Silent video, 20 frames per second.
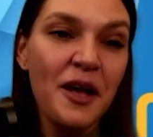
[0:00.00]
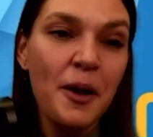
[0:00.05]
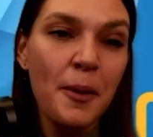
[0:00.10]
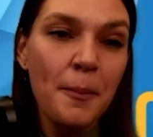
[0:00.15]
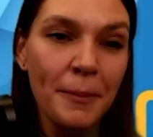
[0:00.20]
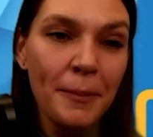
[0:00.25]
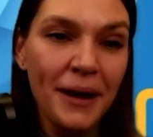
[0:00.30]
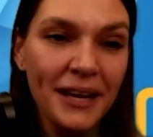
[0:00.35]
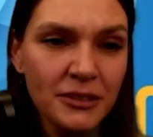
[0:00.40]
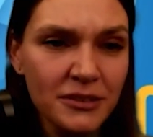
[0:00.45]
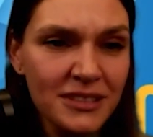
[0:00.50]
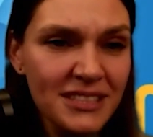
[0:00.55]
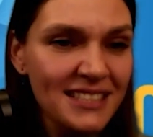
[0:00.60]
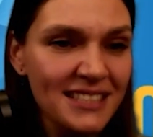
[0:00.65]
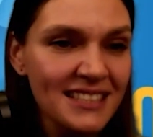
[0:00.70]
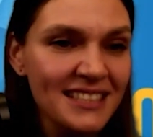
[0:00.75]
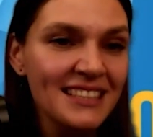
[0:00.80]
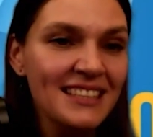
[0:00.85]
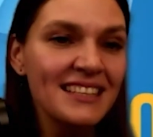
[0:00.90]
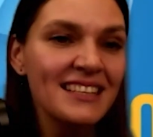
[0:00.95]

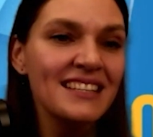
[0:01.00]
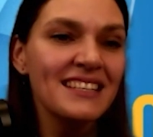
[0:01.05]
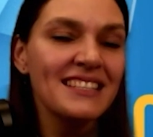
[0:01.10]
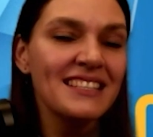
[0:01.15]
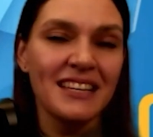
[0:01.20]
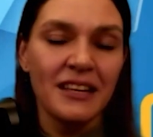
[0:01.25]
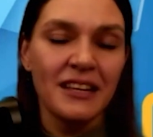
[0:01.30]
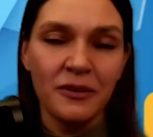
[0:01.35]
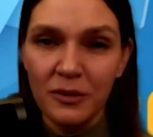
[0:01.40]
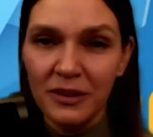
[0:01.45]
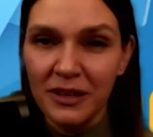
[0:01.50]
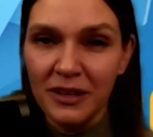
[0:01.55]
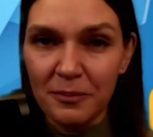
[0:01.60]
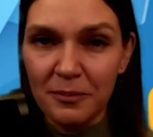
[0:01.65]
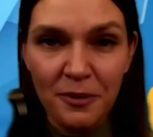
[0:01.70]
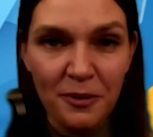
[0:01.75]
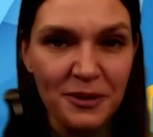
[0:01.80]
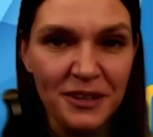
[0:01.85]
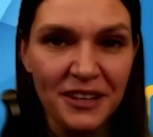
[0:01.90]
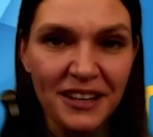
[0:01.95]
mattresses and all the
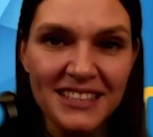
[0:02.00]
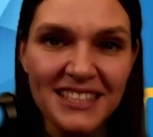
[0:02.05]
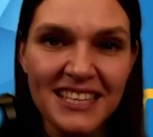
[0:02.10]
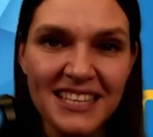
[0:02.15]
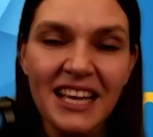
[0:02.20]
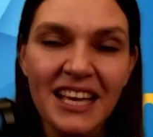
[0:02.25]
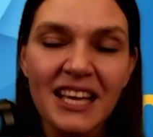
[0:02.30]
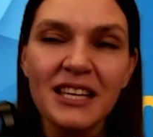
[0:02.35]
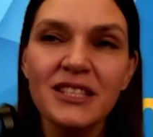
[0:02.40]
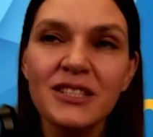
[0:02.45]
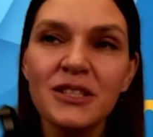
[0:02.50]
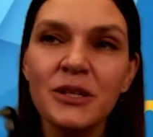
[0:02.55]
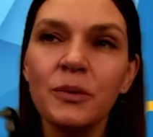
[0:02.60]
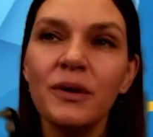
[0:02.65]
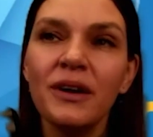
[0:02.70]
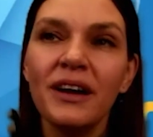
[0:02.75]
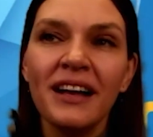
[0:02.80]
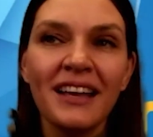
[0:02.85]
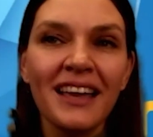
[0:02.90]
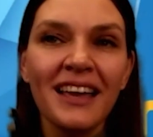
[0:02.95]
products. So
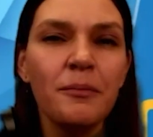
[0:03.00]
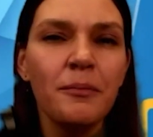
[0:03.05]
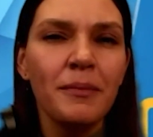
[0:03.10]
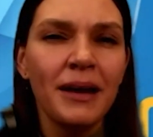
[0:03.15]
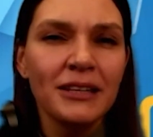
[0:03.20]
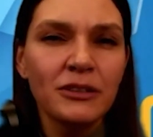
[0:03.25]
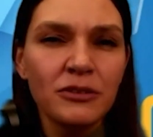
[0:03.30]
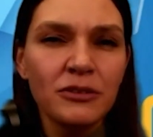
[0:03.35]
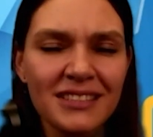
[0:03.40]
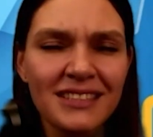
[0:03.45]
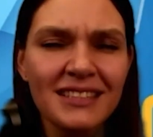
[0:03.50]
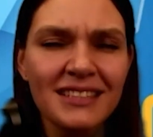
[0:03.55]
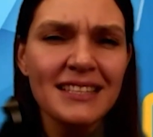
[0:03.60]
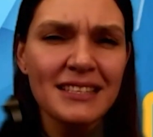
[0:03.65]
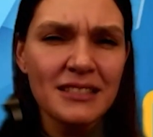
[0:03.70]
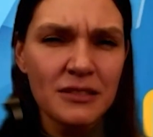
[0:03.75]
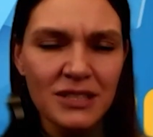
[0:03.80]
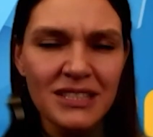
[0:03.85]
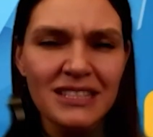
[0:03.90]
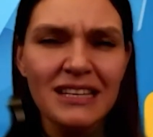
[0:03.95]
again, mattress, this is
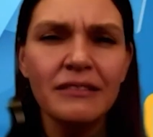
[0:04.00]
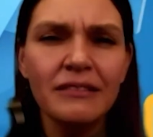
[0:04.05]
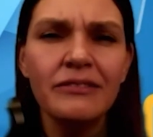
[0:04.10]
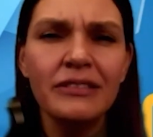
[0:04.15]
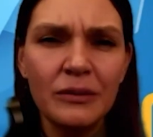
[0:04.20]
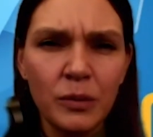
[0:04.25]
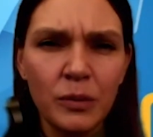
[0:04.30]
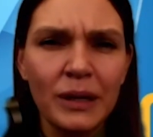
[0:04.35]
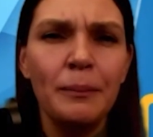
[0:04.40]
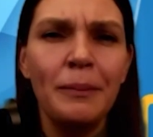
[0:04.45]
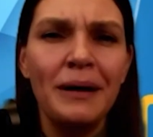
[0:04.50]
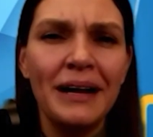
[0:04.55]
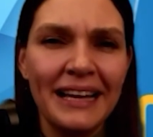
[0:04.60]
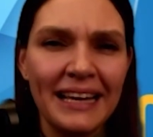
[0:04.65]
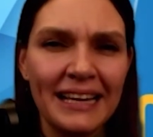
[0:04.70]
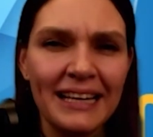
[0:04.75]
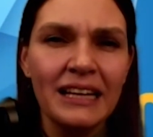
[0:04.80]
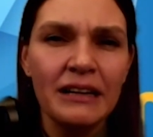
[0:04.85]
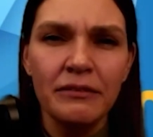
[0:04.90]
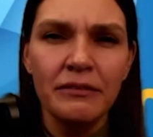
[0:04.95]
not something we're
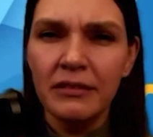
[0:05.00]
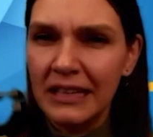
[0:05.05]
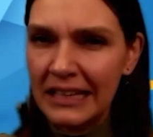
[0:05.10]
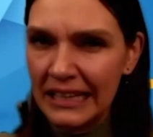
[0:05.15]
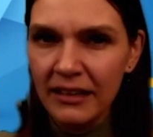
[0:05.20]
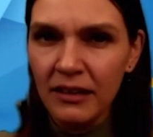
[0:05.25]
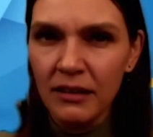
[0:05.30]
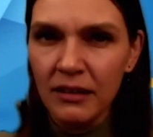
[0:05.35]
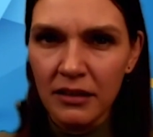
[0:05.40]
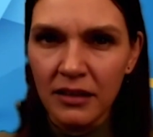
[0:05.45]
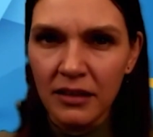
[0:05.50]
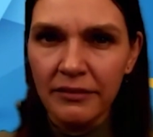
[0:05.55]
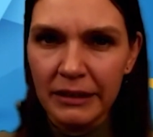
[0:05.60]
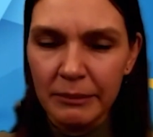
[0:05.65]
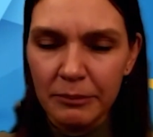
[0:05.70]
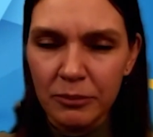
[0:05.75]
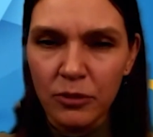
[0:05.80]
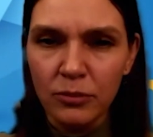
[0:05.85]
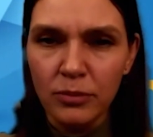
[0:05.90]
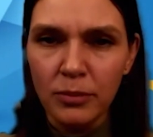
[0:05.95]
buying every year, even
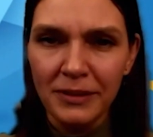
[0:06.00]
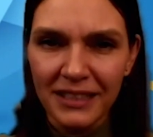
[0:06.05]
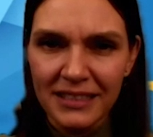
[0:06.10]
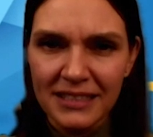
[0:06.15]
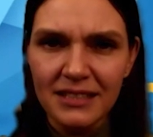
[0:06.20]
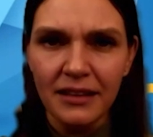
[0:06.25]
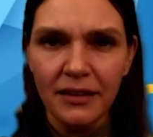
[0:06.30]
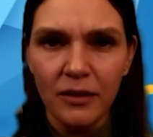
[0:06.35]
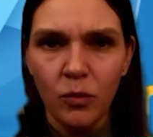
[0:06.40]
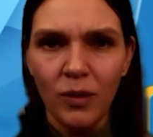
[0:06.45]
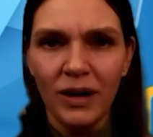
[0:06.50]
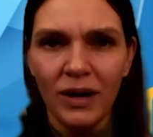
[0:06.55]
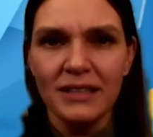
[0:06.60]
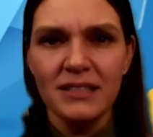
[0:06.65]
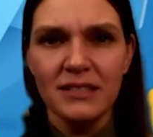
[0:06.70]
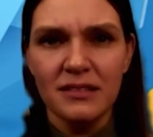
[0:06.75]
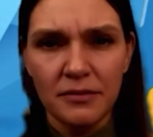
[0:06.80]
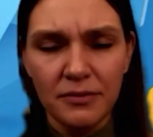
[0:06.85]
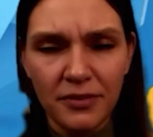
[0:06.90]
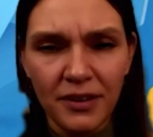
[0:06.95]
probably it's like once
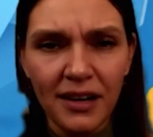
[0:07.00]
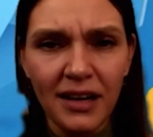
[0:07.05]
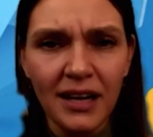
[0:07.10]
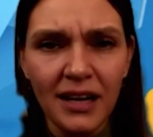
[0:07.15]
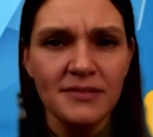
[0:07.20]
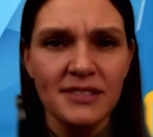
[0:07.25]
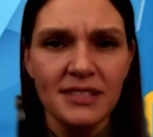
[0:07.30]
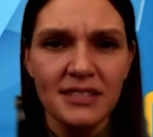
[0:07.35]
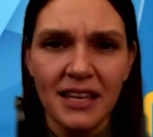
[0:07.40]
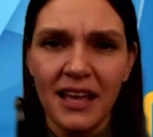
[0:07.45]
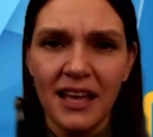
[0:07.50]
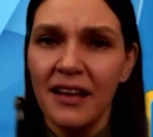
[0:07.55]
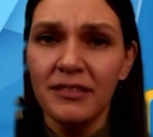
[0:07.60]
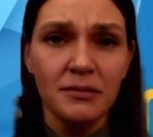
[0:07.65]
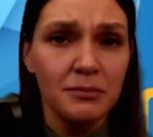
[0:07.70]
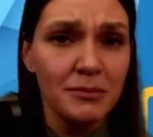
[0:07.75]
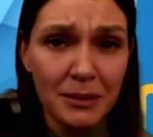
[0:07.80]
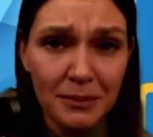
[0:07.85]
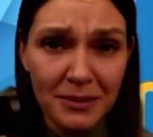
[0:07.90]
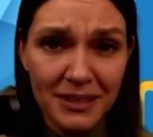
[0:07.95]
in 5,
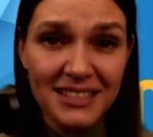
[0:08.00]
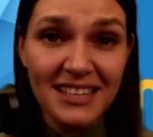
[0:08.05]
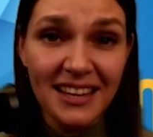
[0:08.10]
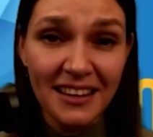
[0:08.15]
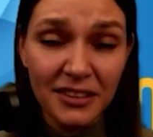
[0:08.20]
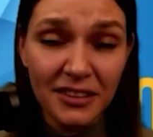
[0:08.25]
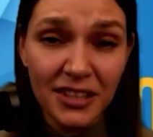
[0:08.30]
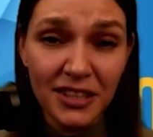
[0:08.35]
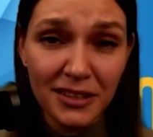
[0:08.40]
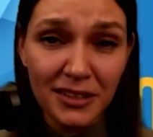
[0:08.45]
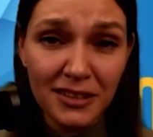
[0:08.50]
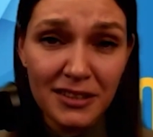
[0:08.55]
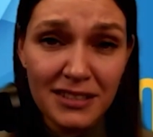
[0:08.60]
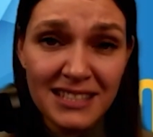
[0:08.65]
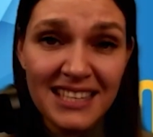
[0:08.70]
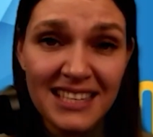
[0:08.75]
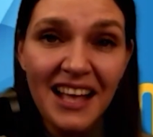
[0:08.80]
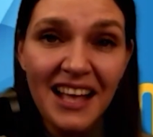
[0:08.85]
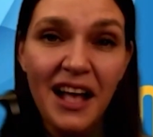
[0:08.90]
7, maybe 10 years.